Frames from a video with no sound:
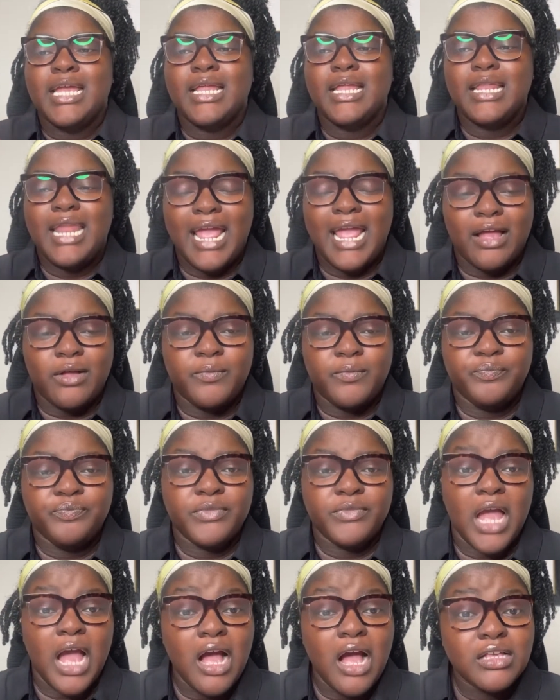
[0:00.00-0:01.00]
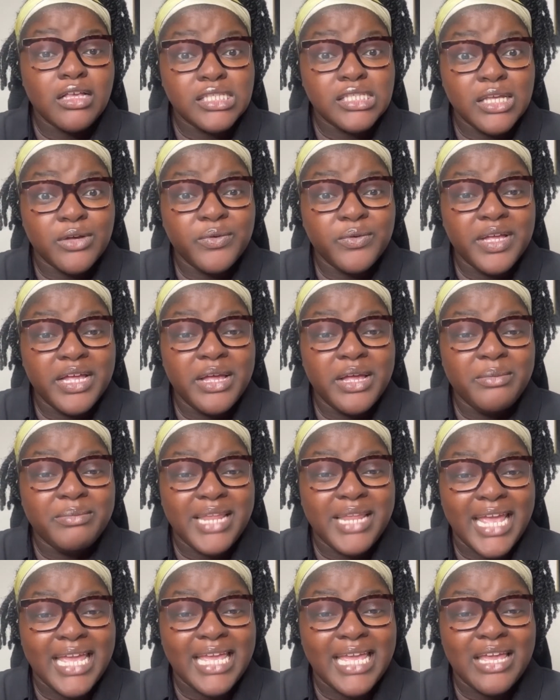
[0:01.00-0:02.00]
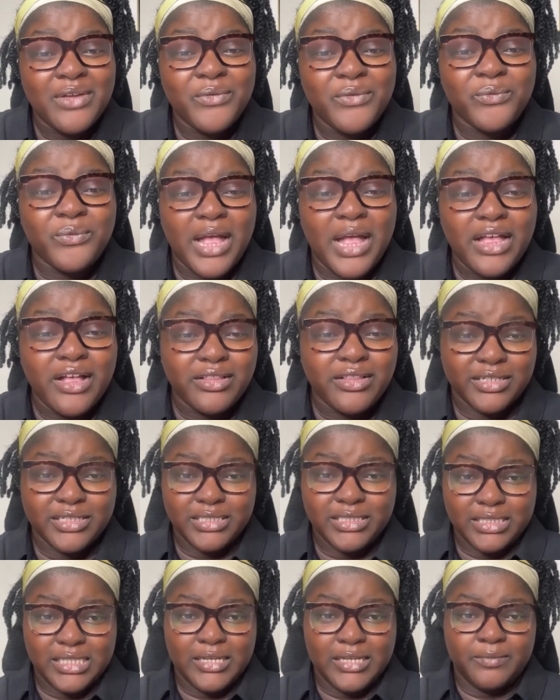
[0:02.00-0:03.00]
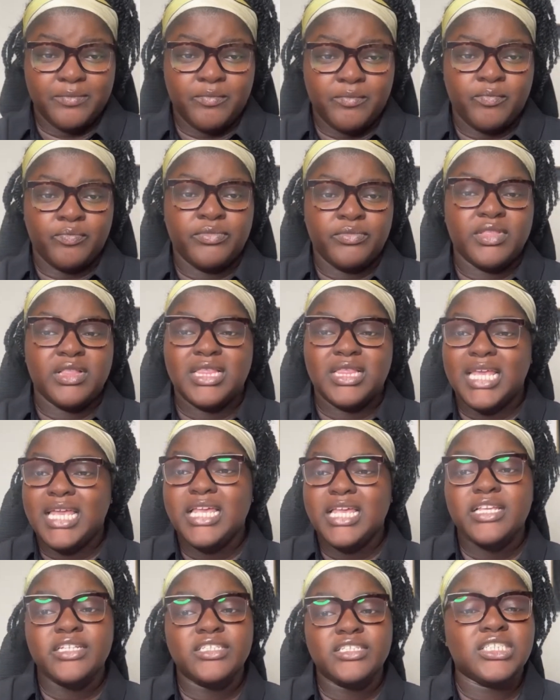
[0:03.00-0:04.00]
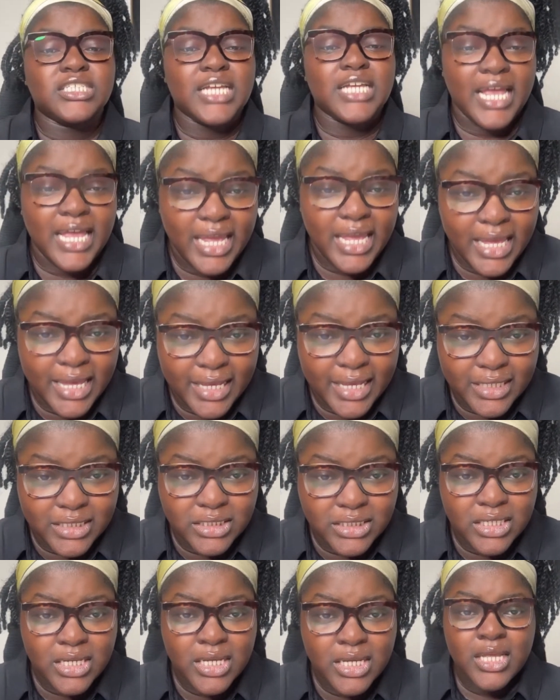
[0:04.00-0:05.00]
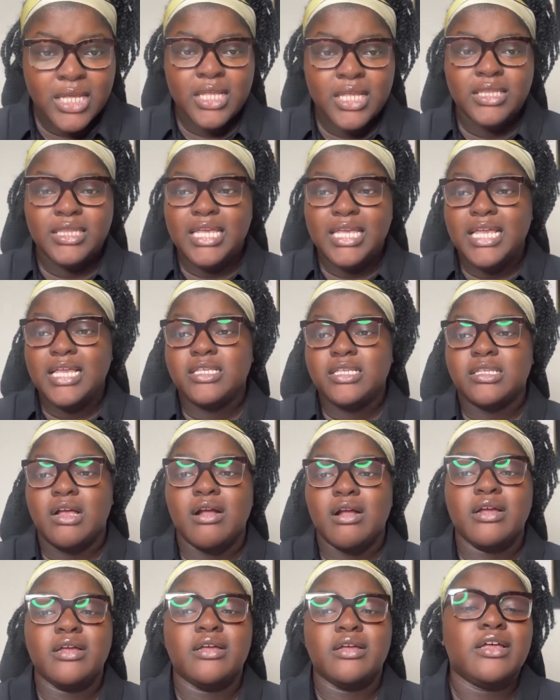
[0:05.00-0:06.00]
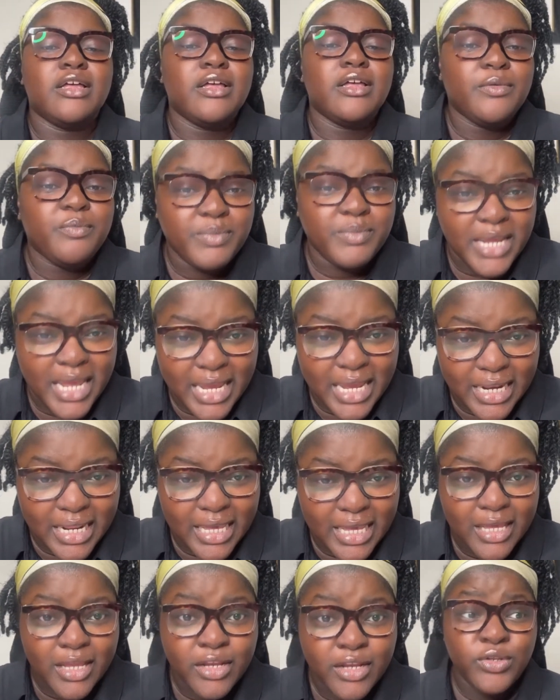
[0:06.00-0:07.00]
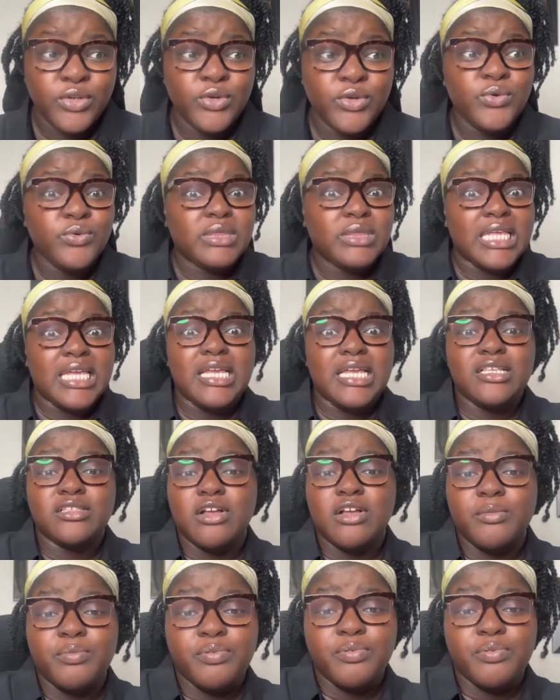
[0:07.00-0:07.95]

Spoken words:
Now, also update it regularly. Things change. Things are updated. New things are